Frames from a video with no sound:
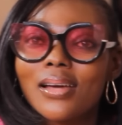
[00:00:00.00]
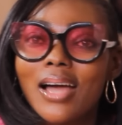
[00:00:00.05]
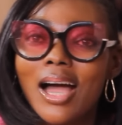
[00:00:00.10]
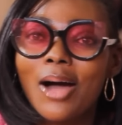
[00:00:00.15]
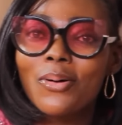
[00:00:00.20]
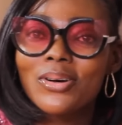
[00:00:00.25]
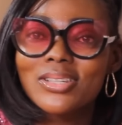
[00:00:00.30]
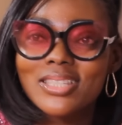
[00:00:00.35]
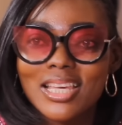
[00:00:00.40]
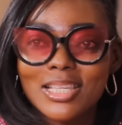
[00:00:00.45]

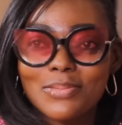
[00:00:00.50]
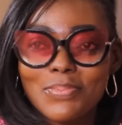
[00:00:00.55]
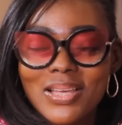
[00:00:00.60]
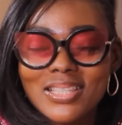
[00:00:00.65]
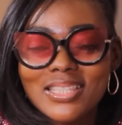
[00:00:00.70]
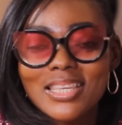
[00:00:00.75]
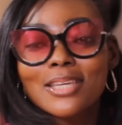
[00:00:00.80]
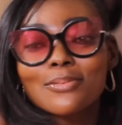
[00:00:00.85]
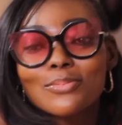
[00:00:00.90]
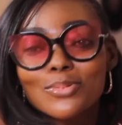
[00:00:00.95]
I was
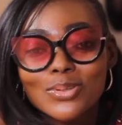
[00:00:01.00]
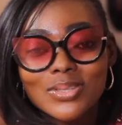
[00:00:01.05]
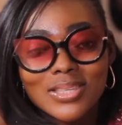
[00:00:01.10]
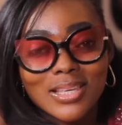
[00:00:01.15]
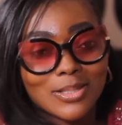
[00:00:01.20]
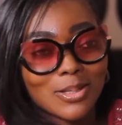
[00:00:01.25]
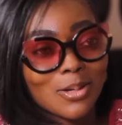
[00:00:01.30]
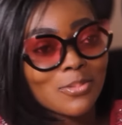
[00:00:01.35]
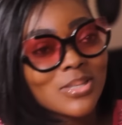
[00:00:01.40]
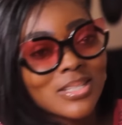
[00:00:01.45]
expecting him to
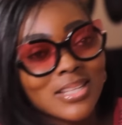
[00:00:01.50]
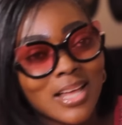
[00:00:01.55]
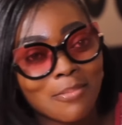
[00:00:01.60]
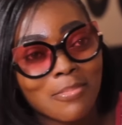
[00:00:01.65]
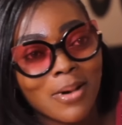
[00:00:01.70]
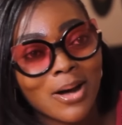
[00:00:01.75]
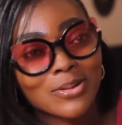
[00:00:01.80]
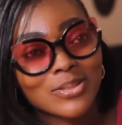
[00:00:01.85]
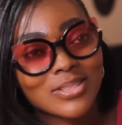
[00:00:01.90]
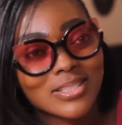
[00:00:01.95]
say something
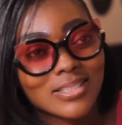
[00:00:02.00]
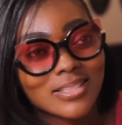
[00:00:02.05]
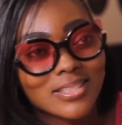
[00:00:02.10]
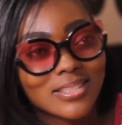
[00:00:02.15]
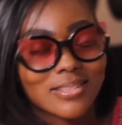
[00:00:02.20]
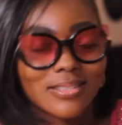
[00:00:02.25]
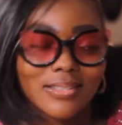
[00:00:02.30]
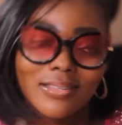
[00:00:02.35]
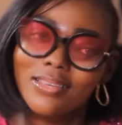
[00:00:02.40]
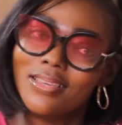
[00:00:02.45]
about it.
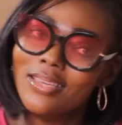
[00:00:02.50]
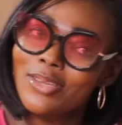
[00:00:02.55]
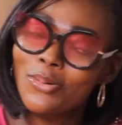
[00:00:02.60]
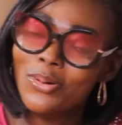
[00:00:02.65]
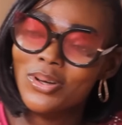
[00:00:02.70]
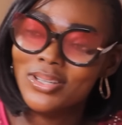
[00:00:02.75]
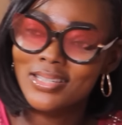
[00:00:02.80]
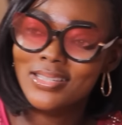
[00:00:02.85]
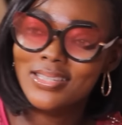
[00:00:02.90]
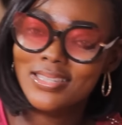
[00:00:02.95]
He
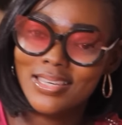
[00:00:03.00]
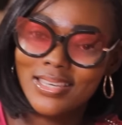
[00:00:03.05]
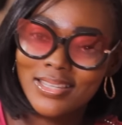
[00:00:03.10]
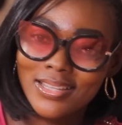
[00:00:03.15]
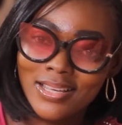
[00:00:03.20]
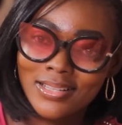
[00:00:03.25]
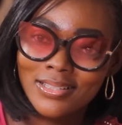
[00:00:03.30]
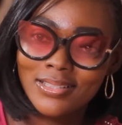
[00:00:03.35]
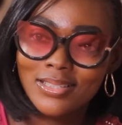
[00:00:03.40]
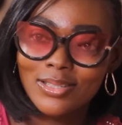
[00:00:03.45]
wasn't
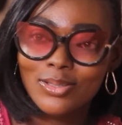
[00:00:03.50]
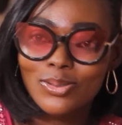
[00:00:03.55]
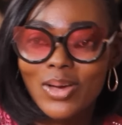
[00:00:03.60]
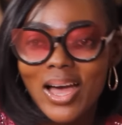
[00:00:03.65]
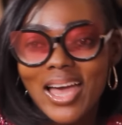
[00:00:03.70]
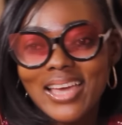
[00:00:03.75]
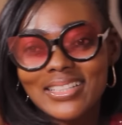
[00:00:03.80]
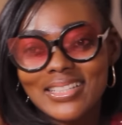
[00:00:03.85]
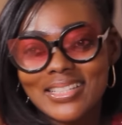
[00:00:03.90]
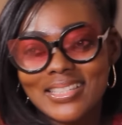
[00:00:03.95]
saying anything. So
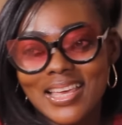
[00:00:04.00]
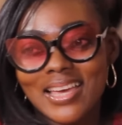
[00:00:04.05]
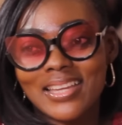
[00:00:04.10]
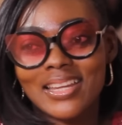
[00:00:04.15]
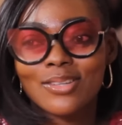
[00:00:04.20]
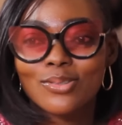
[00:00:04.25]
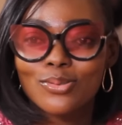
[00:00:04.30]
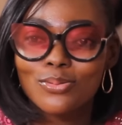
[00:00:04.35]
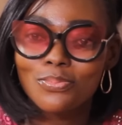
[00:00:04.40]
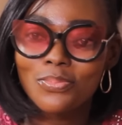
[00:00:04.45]
I
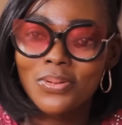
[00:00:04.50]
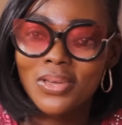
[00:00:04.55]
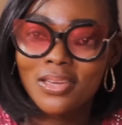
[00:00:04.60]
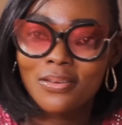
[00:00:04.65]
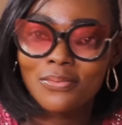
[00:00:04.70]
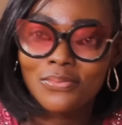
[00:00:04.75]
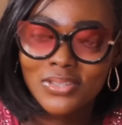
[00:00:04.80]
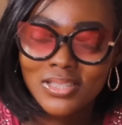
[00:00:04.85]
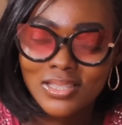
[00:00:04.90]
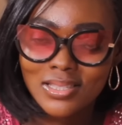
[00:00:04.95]
decided to
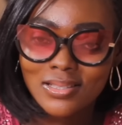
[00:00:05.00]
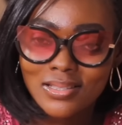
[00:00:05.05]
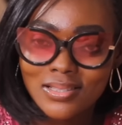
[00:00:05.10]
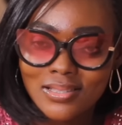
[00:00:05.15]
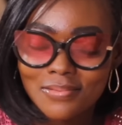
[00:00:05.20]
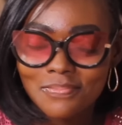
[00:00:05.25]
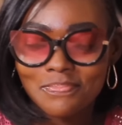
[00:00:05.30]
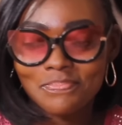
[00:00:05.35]
pay a visit.